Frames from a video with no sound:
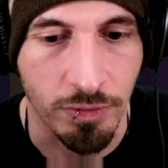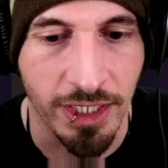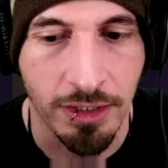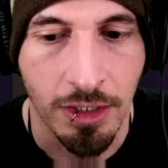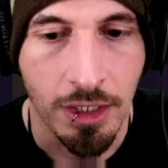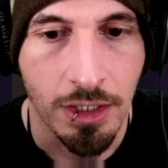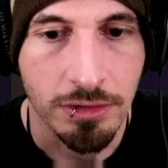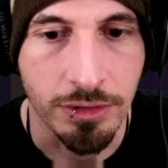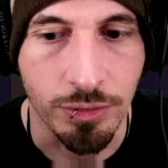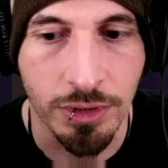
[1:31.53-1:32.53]
one, right?
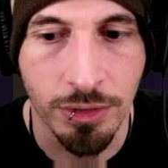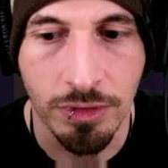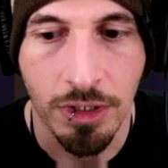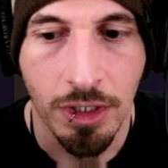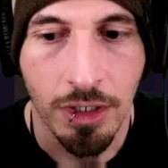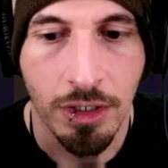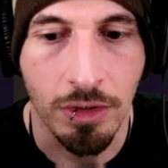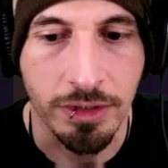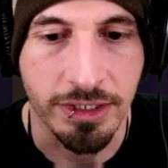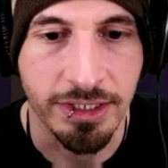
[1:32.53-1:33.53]
Loot, call it a